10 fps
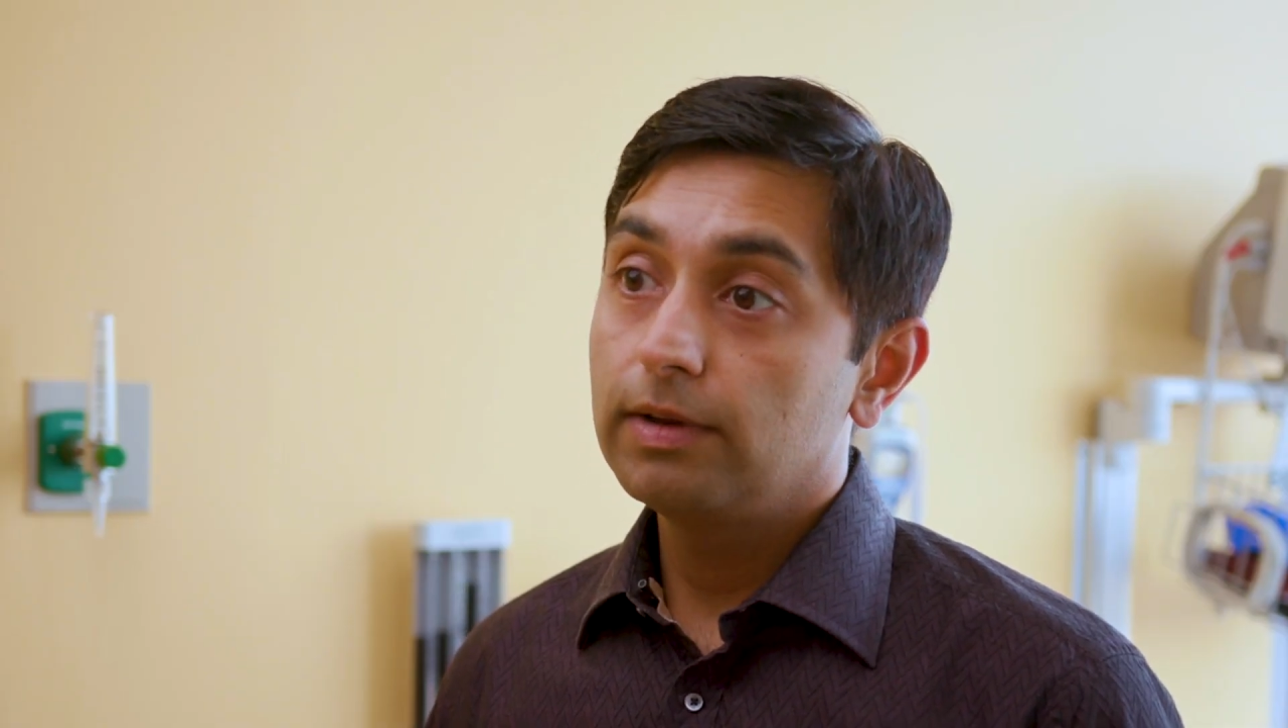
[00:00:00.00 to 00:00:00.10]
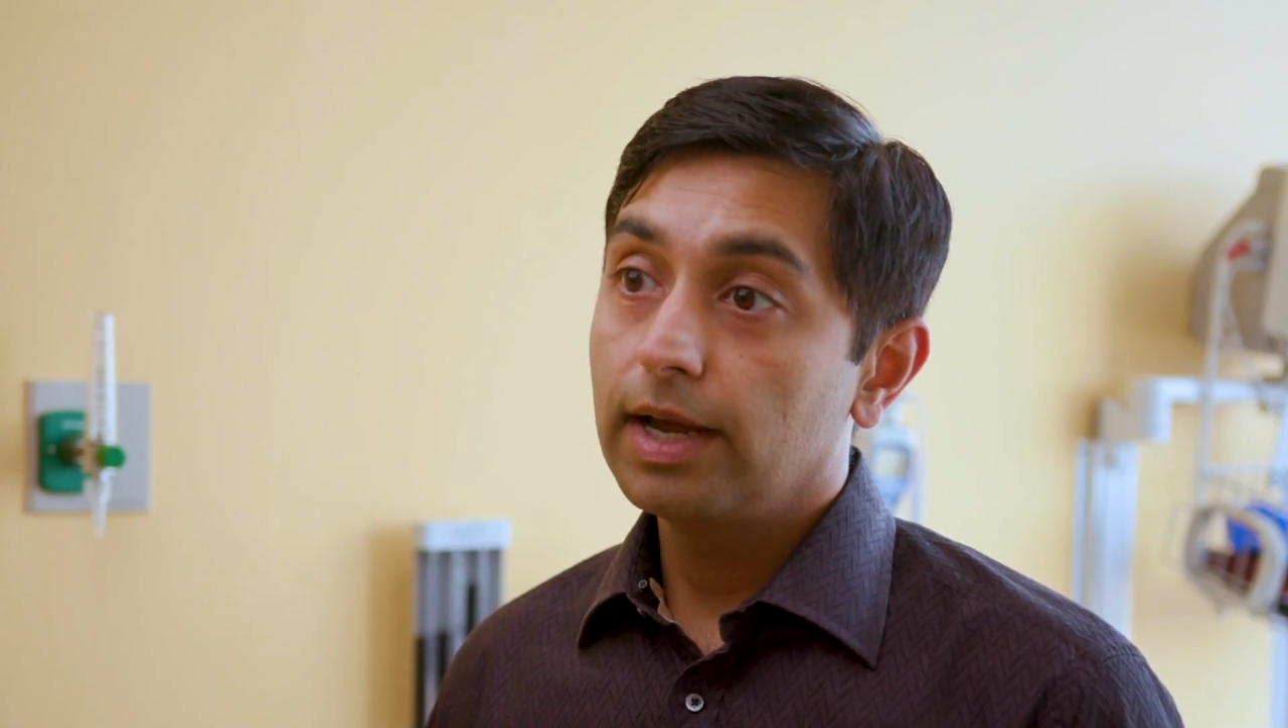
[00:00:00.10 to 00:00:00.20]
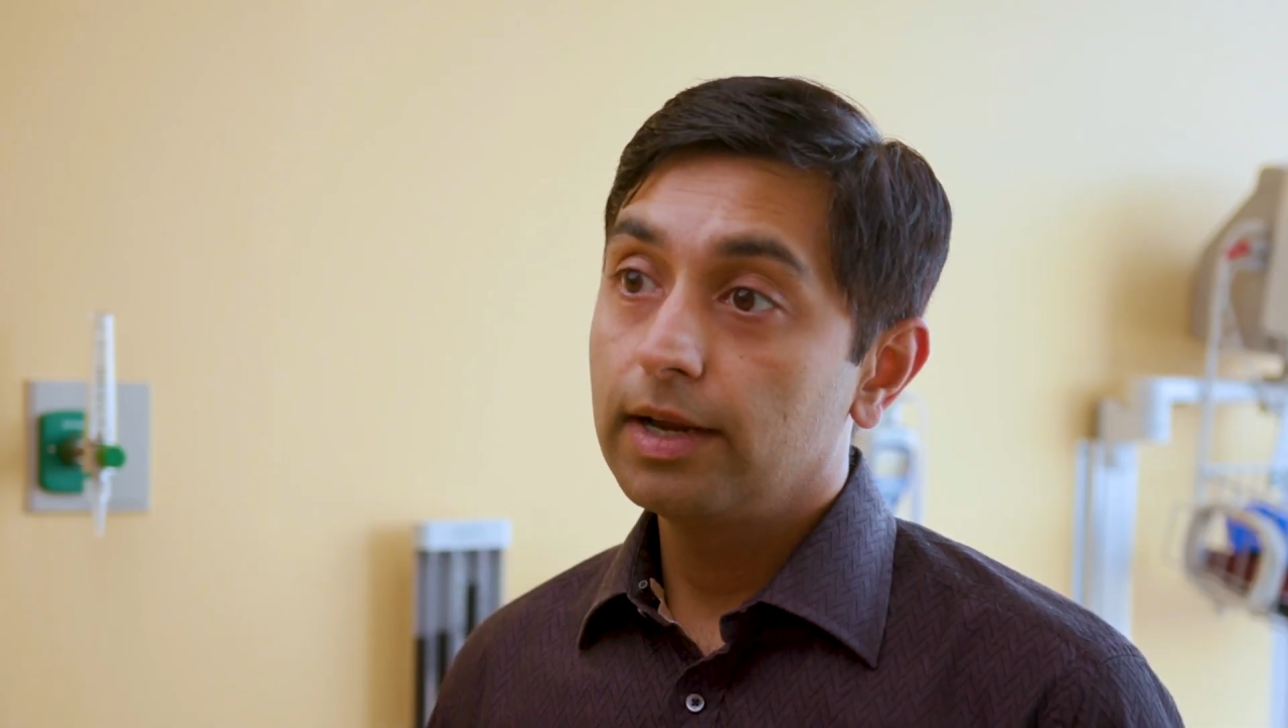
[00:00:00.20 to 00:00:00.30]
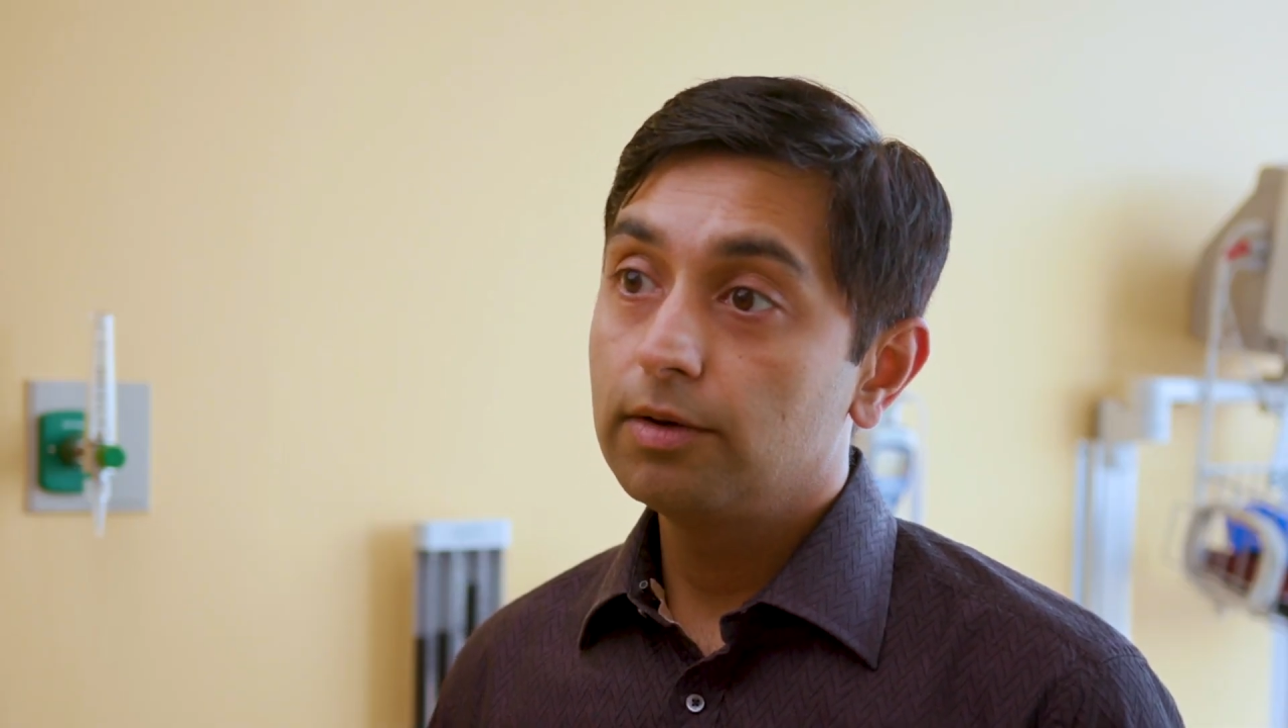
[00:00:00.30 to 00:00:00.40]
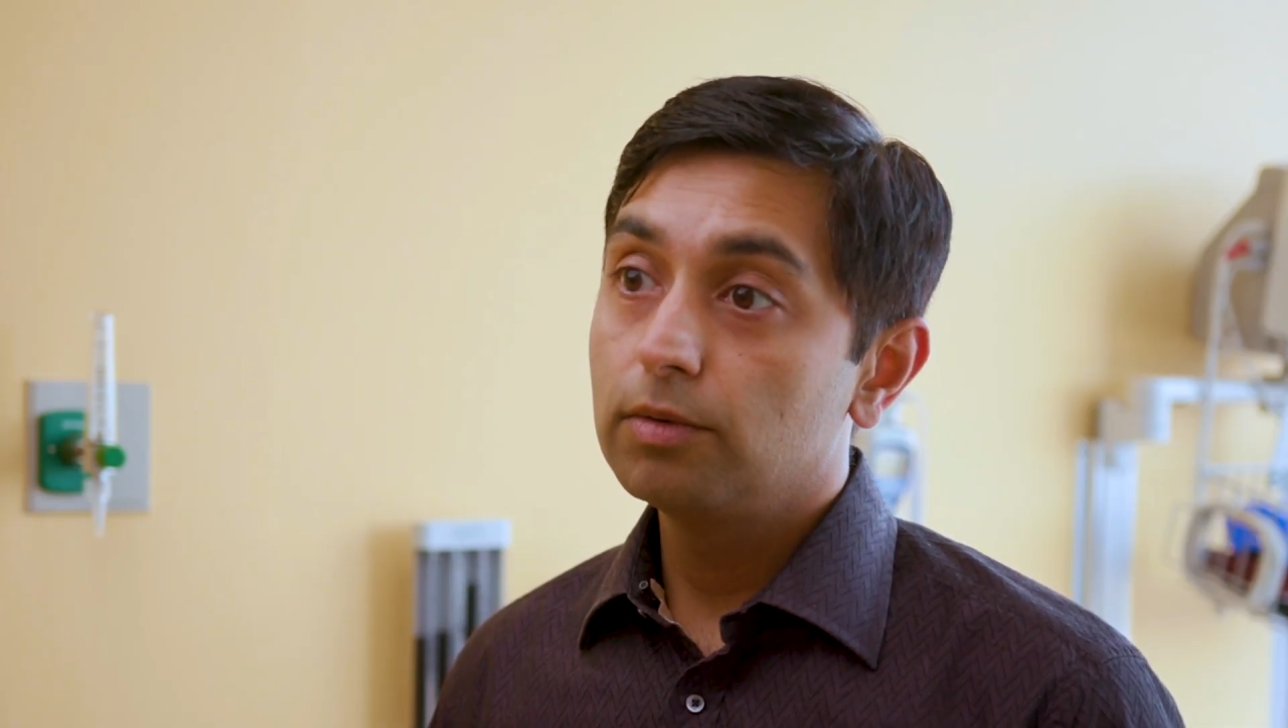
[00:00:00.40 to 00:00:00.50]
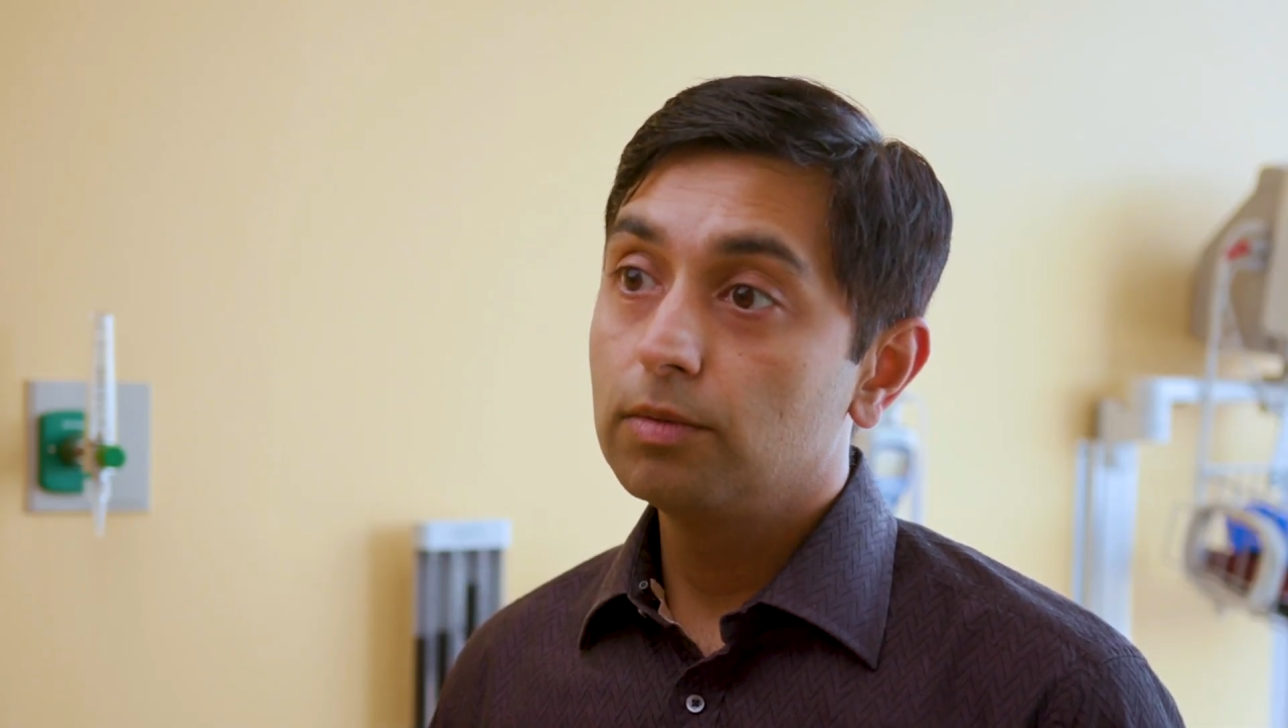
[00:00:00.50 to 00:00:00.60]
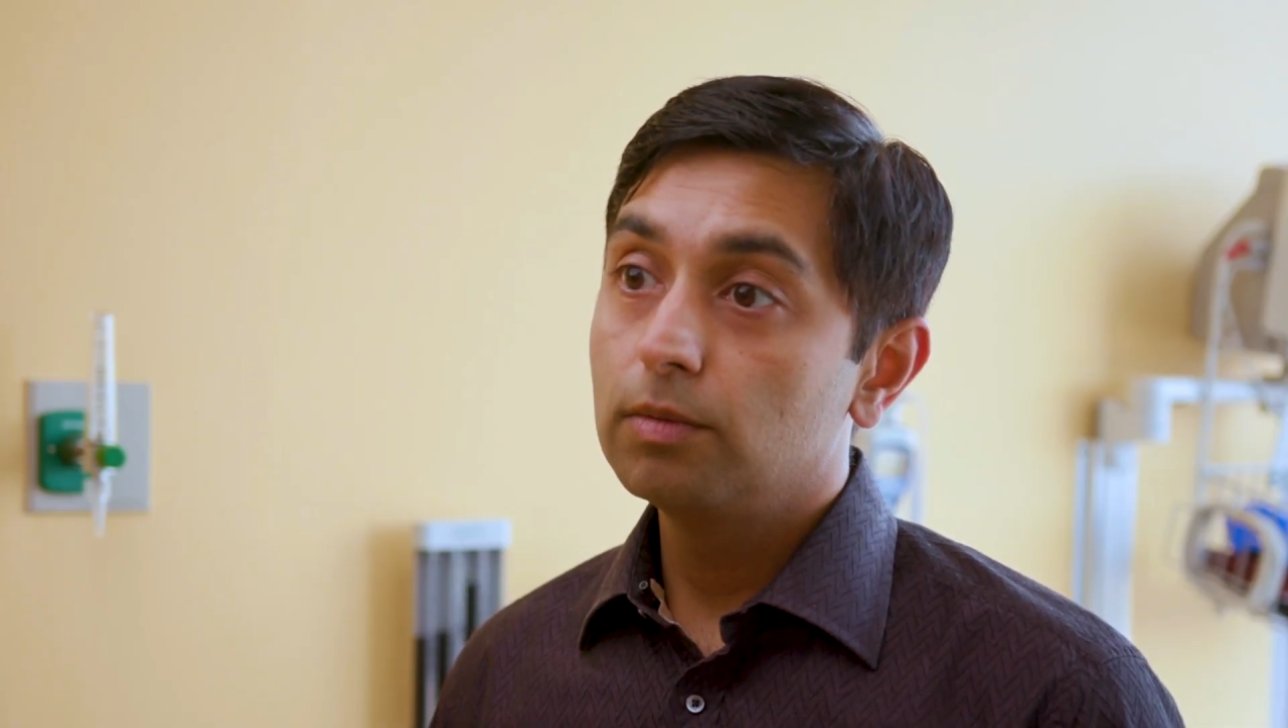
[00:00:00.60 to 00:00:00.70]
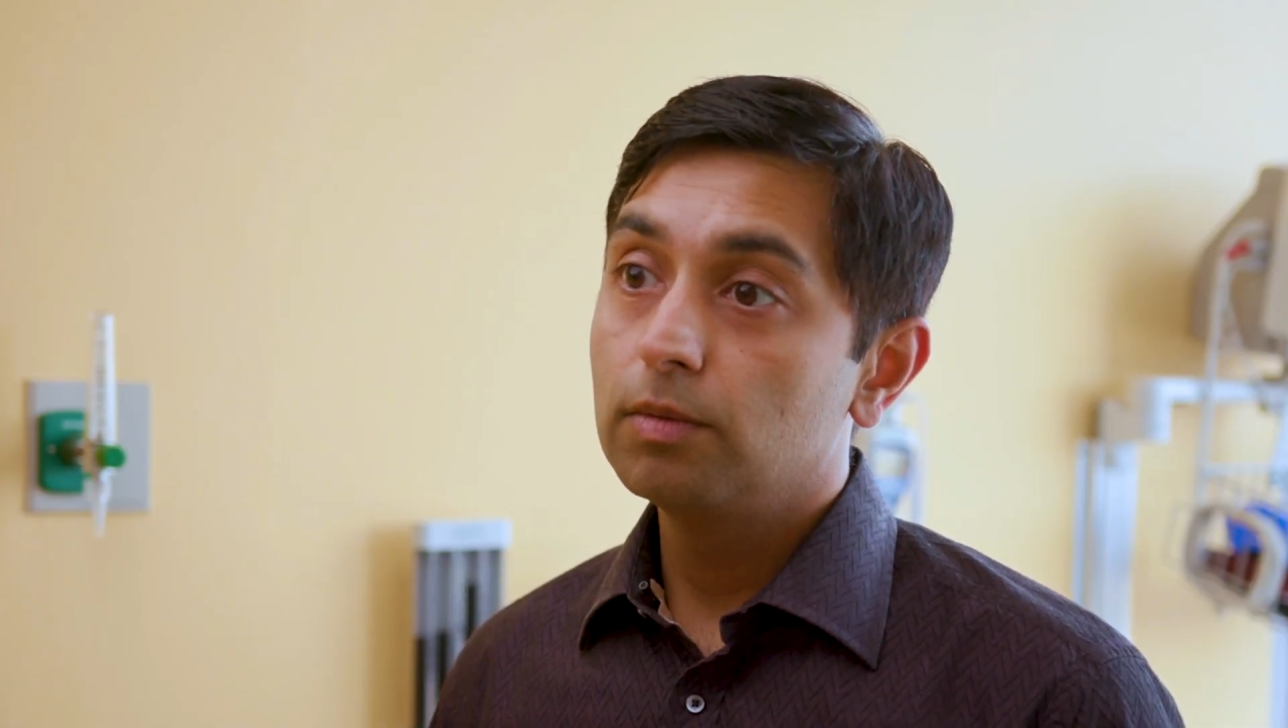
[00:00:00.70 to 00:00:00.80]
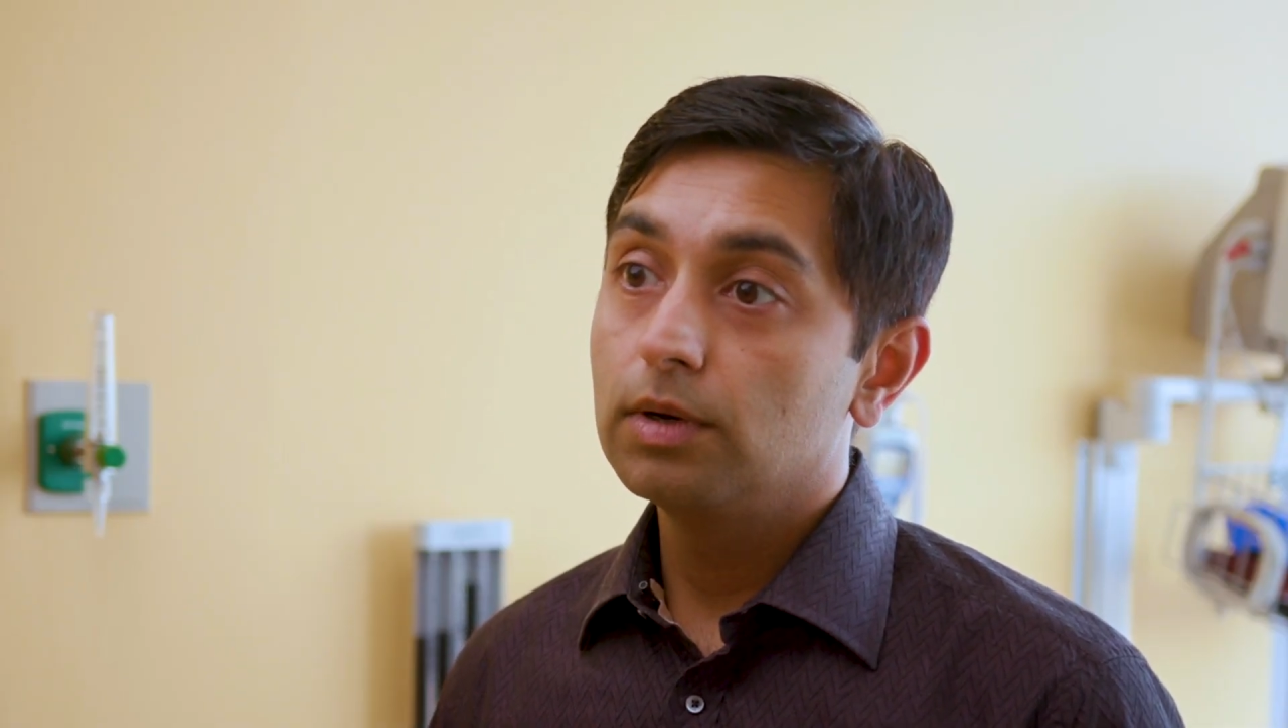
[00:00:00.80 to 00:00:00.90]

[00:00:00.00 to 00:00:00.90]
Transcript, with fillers: had to